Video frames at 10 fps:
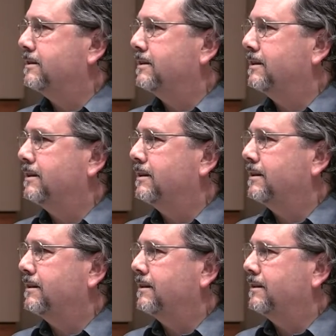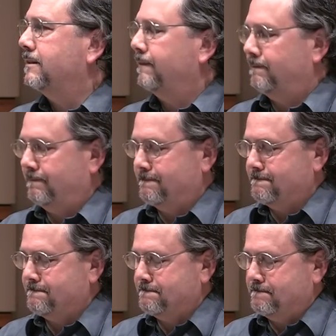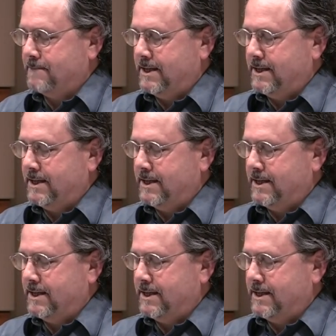No one is speaking in this clip.